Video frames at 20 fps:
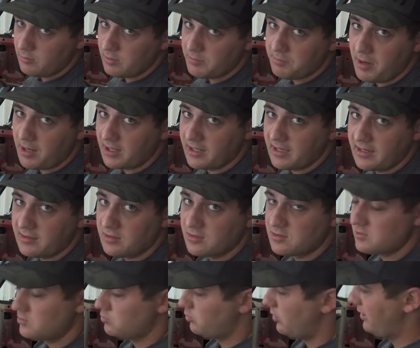with butt connectors
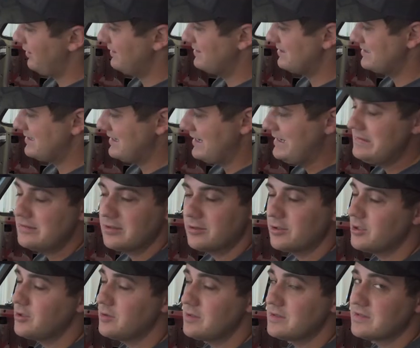as well. It's just easier to
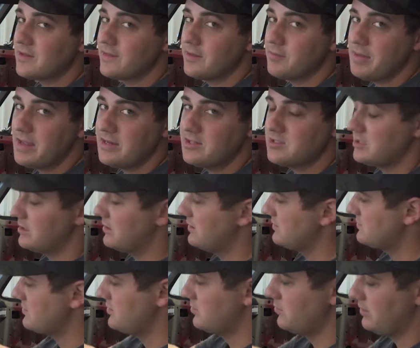do this on the bench than it
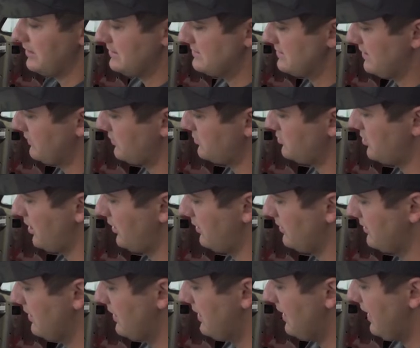is to do it inside the
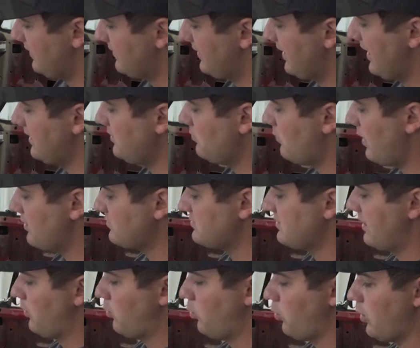truck. And then any wires
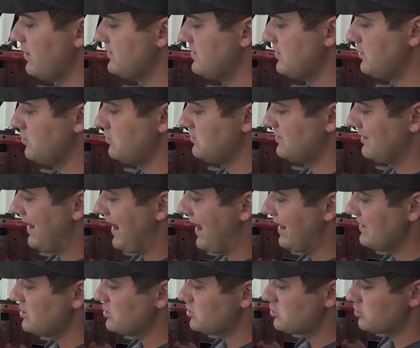that I wasn't using, I
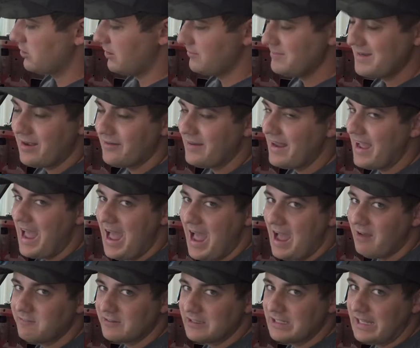just trimmed down to
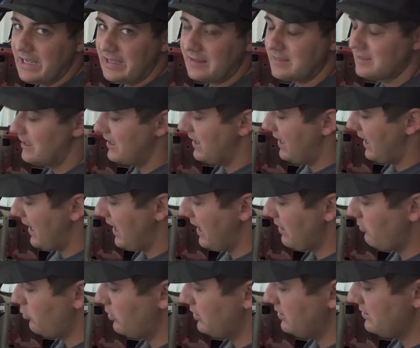half length. I
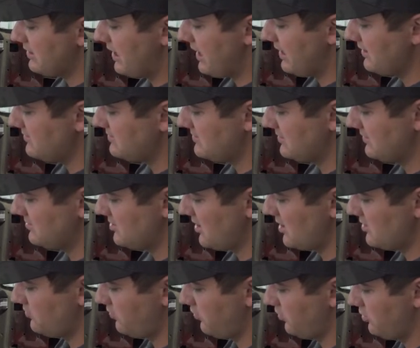would not
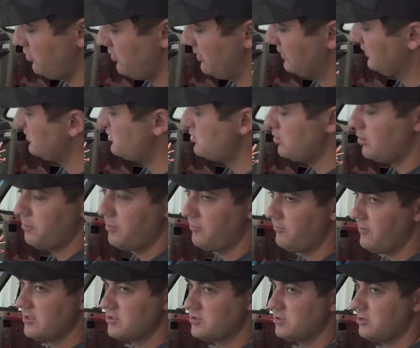suggest for you, unless you're a
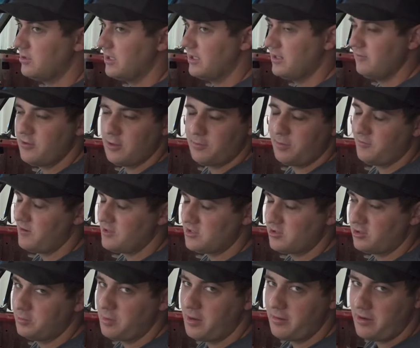professional, and if you're a
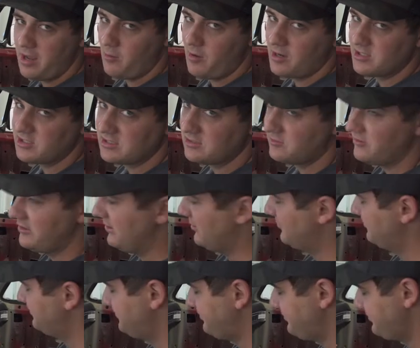professional, you're probably not watching this video.